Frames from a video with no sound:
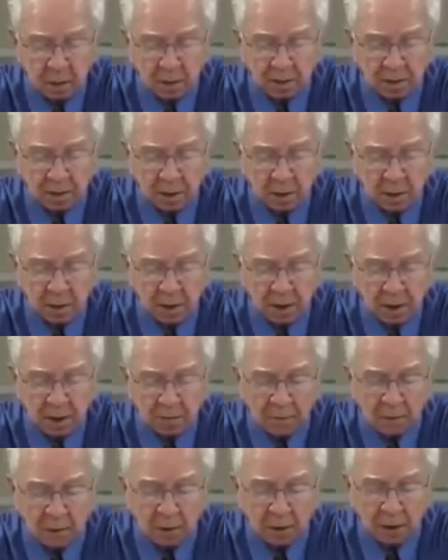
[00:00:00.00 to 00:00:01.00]
Repeating
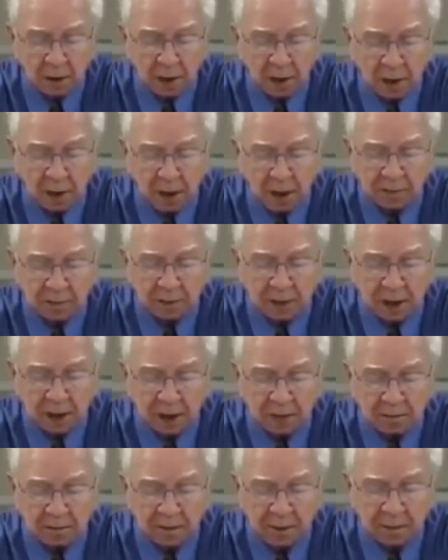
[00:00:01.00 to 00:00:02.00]
184, Cal App
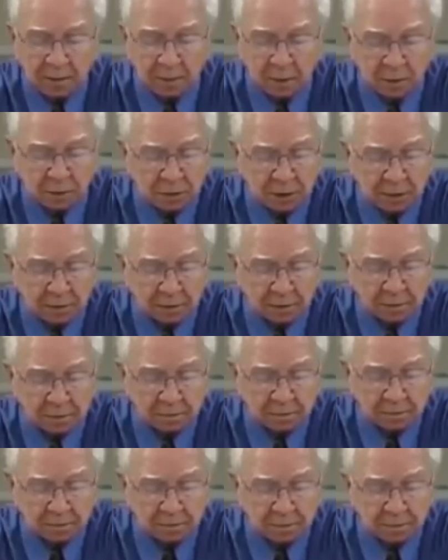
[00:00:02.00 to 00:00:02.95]
second, 507.